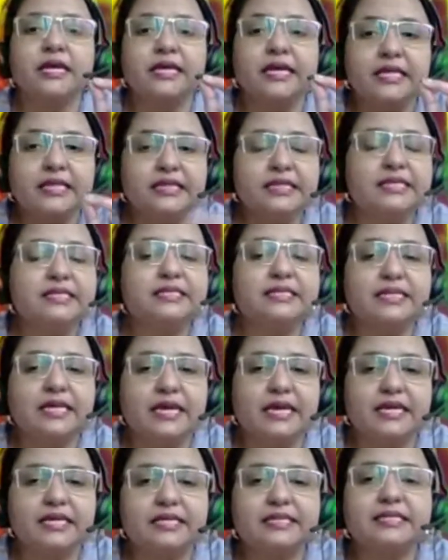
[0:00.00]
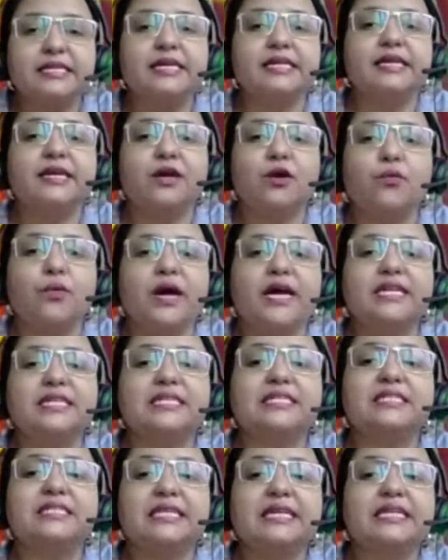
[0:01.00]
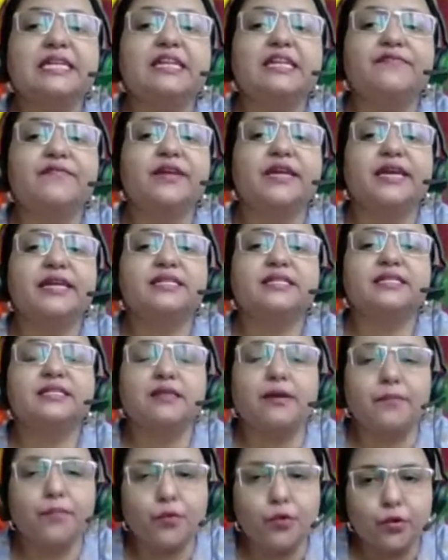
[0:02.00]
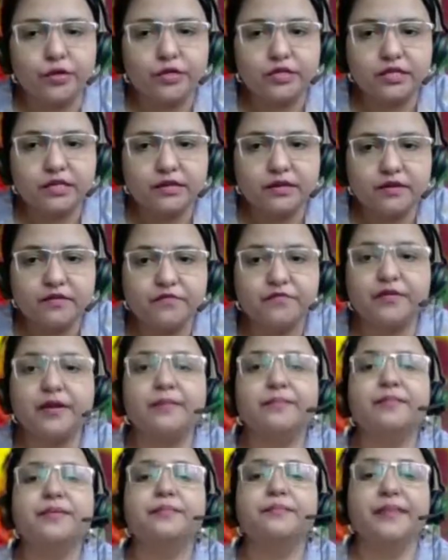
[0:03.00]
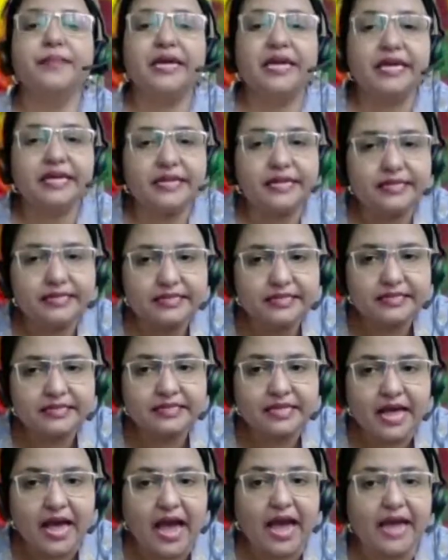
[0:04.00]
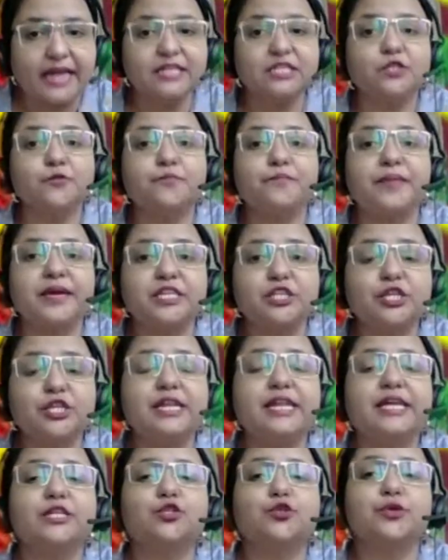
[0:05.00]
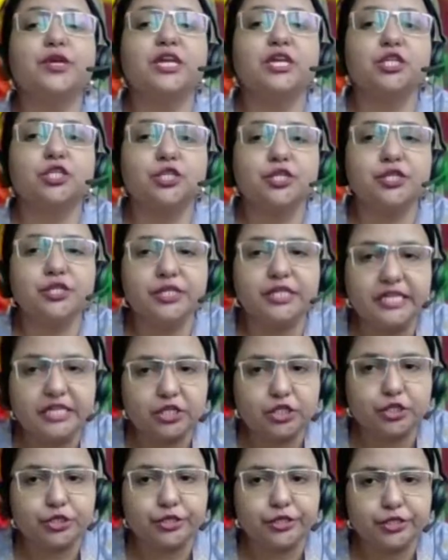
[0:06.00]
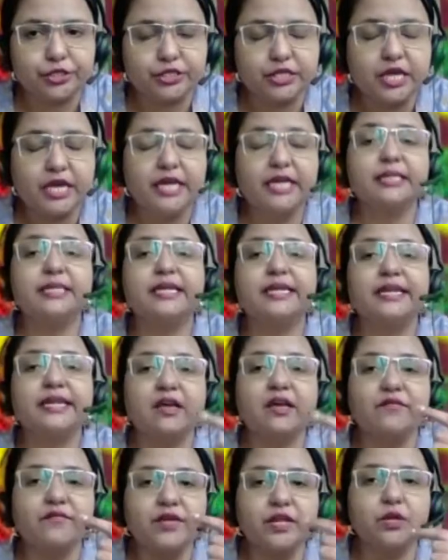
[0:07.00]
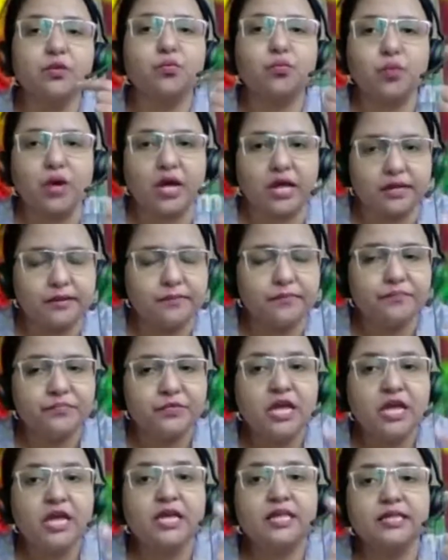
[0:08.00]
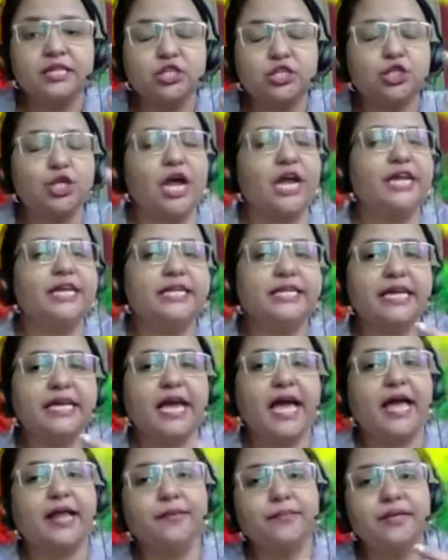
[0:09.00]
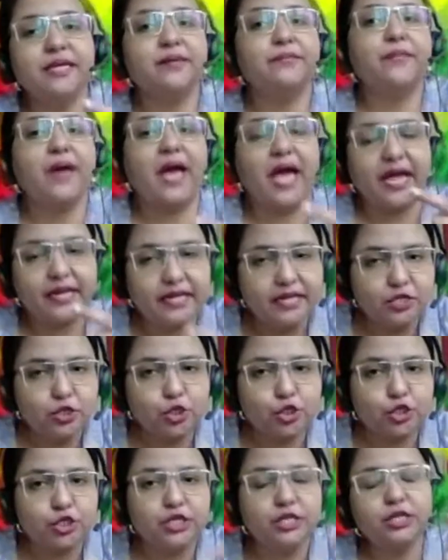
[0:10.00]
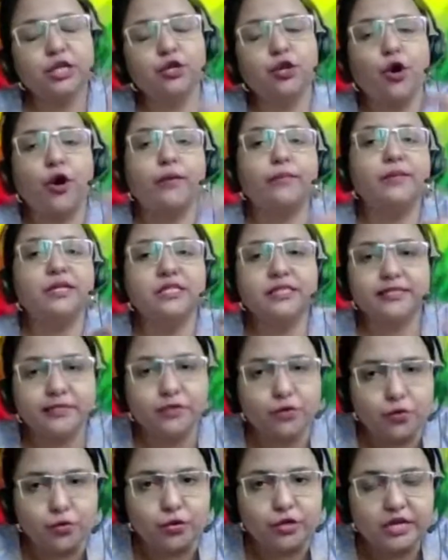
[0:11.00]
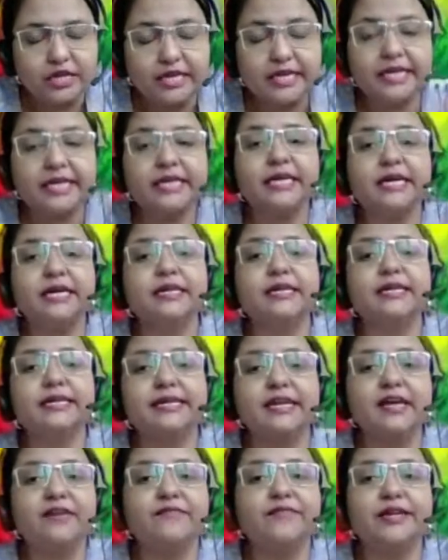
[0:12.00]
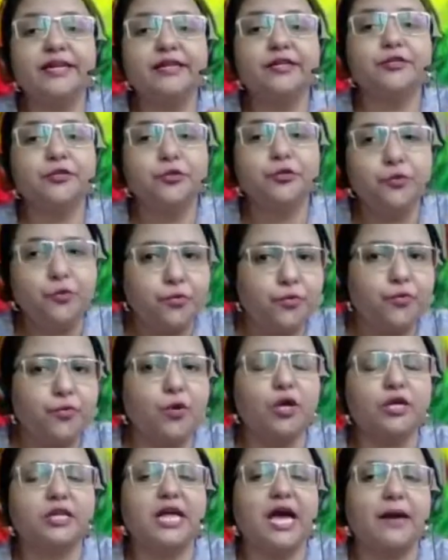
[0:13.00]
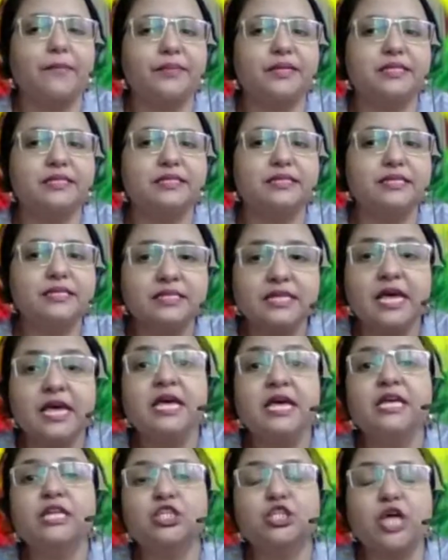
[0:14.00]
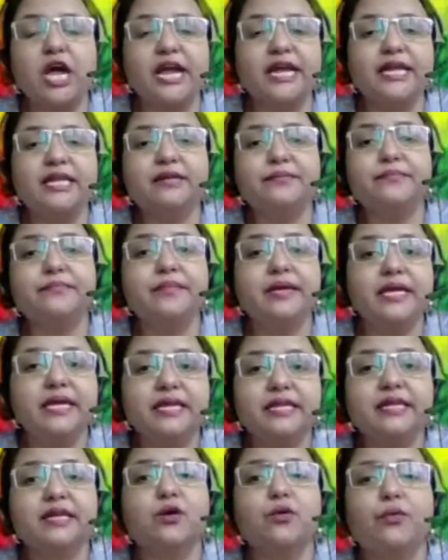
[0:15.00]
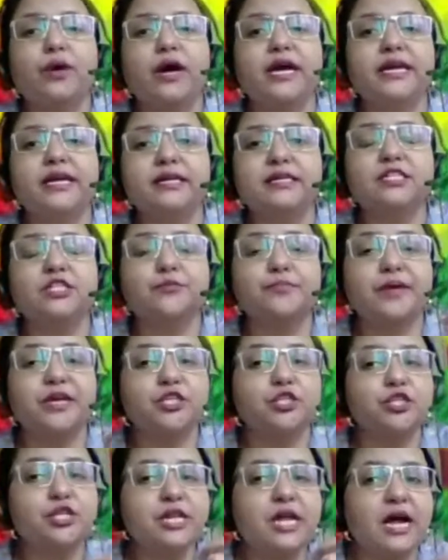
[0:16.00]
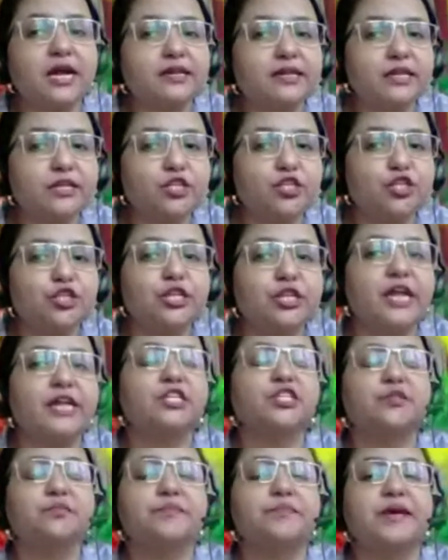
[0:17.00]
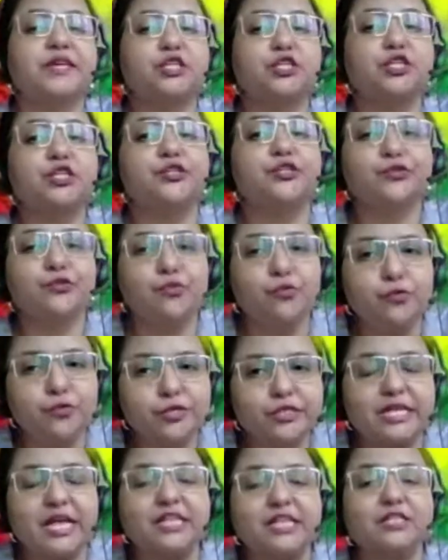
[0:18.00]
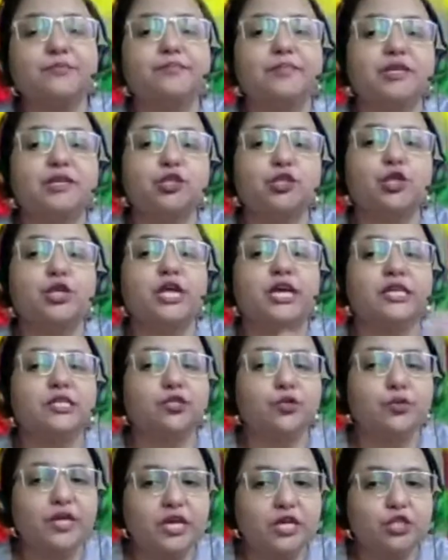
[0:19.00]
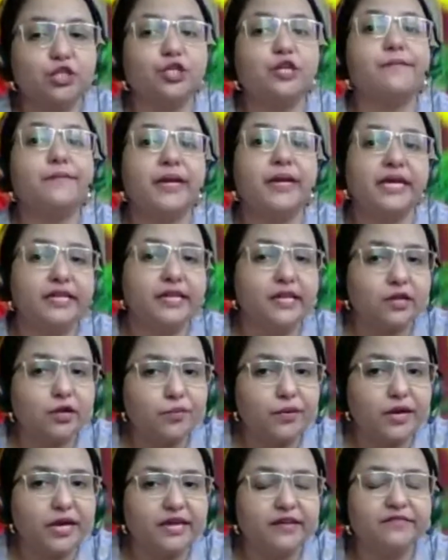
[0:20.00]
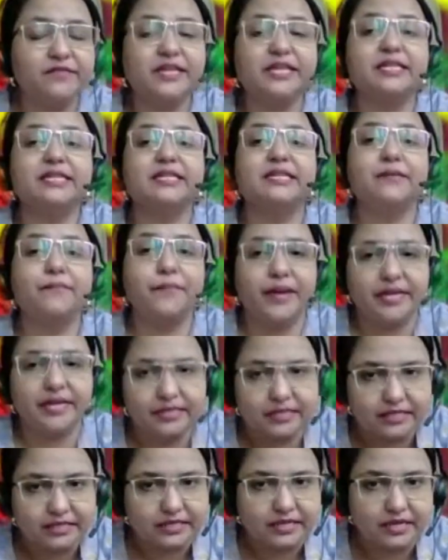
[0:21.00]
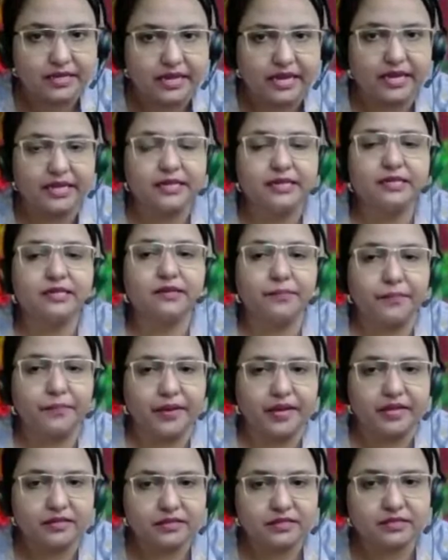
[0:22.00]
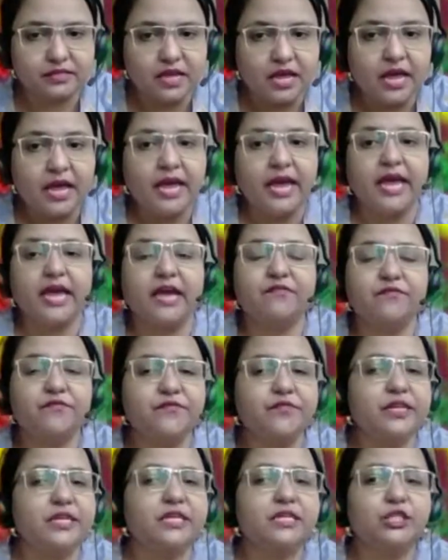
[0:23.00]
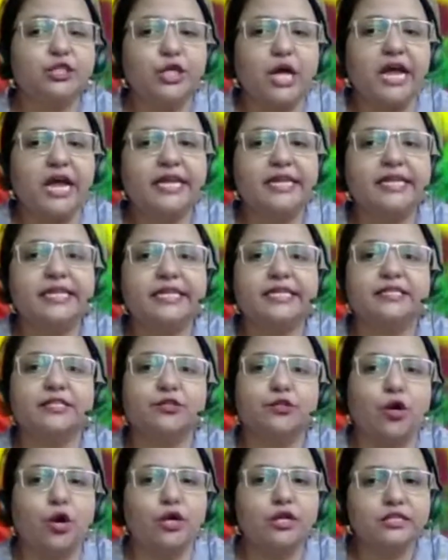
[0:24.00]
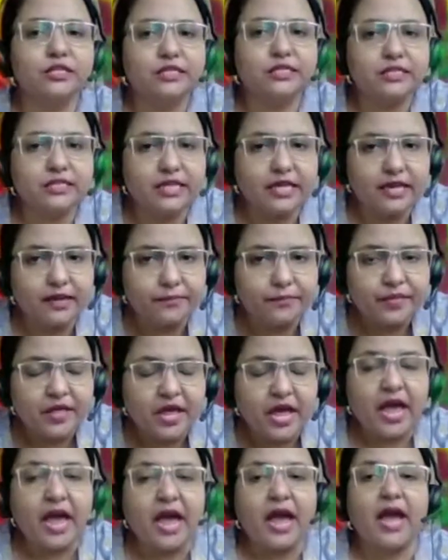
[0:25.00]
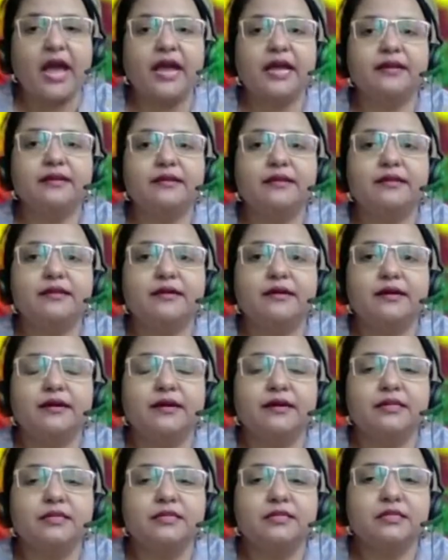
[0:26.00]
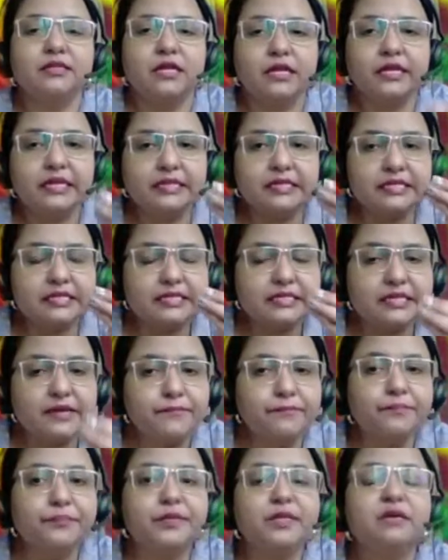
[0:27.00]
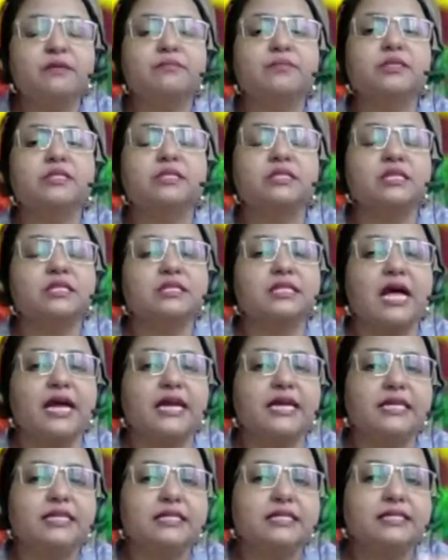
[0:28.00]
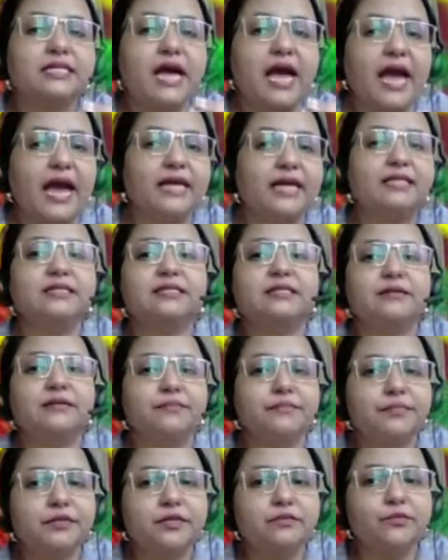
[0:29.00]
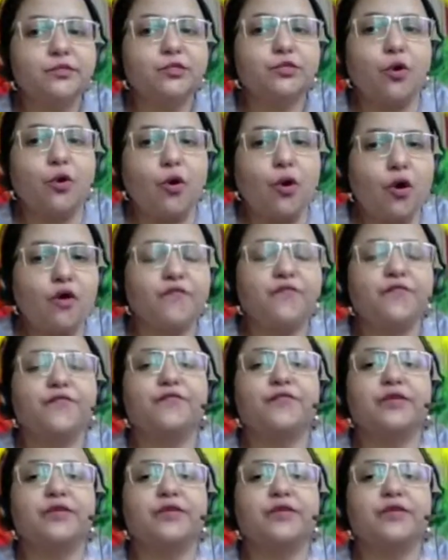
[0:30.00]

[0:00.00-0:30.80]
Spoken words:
in this case, he requires significant support from parents and special education teachers. In the level 1, the child can be managed in a normal school. Here in level 2, what happens is, child may require special attention, and special schools and special education may require. It depends. Again, it depends. Every child is not the same, and the symptoms, the signs and symptoms of